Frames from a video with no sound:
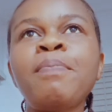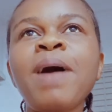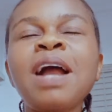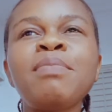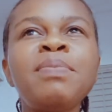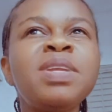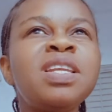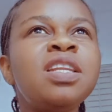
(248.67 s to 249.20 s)

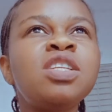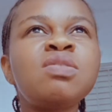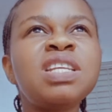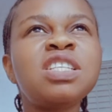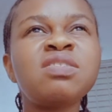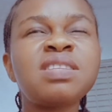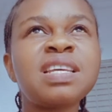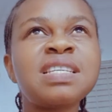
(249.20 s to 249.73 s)
pack maybe the
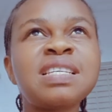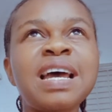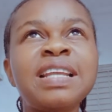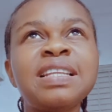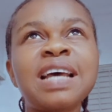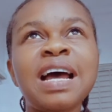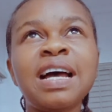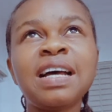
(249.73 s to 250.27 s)
little things
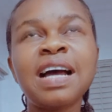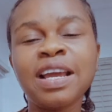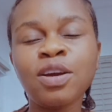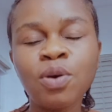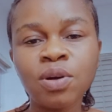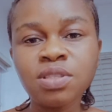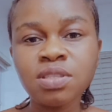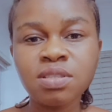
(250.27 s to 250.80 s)
I
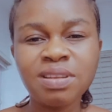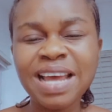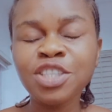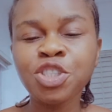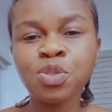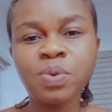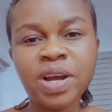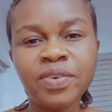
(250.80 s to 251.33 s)
got,
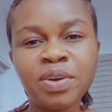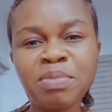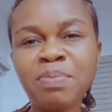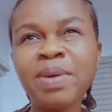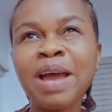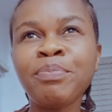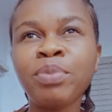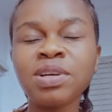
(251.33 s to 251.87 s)
like jewelry.
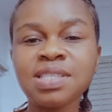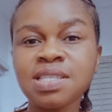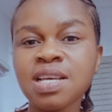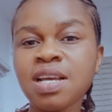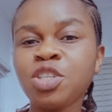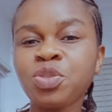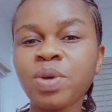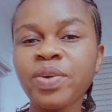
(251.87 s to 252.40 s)
Maybe I bought
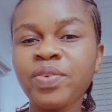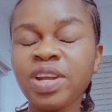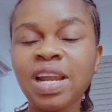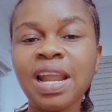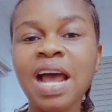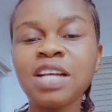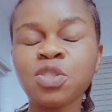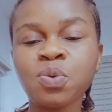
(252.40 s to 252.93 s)
jewelry in
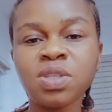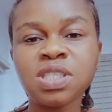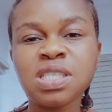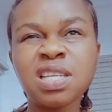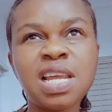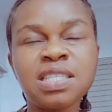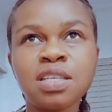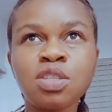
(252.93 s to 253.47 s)
large
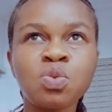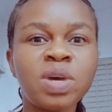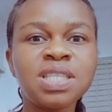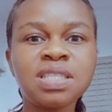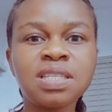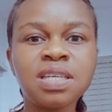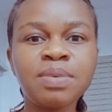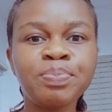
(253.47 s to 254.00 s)
quantity, let's say
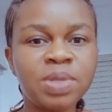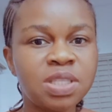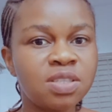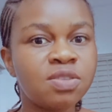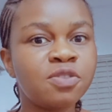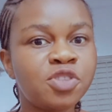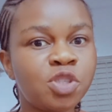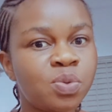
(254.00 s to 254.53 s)
20
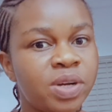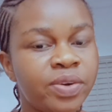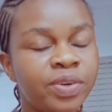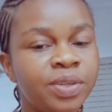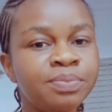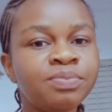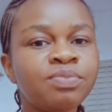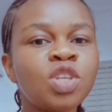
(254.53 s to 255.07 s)
pieces of
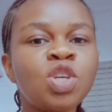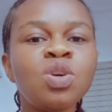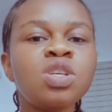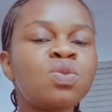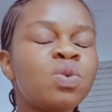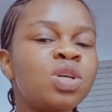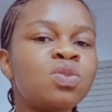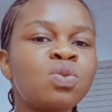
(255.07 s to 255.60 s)
jewelry.
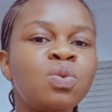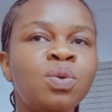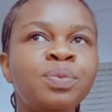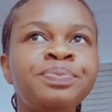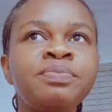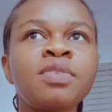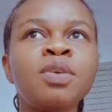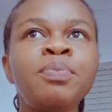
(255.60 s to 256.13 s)
It's going
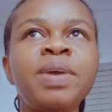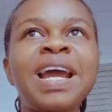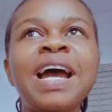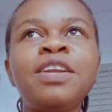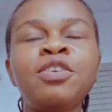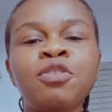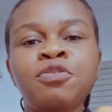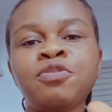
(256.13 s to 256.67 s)
to be
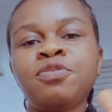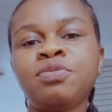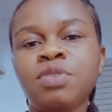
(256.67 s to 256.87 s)
kind of,